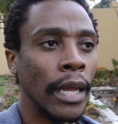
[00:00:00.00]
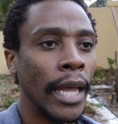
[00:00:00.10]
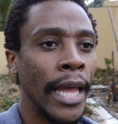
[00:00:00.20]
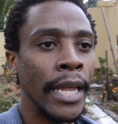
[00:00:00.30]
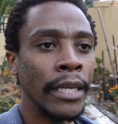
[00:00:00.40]

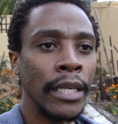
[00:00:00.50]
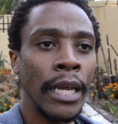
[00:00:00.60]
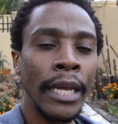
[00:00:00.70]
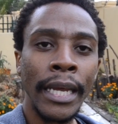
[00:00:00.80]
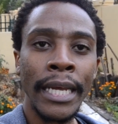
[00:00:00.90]
And
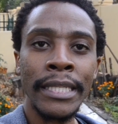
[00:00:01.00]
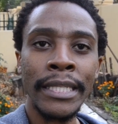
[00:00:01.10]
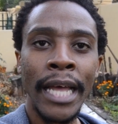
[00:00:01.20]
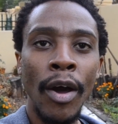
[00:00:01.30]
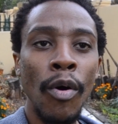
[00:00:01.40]
yeah, guys,
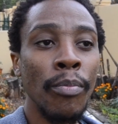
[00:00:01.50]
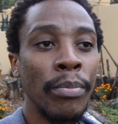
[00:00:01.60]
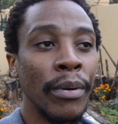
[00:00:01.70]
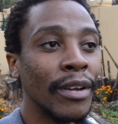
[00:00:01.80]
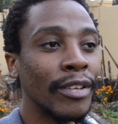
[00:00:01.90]
I hope
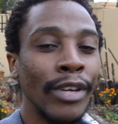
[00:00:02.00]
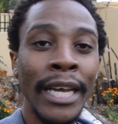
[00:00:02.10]
you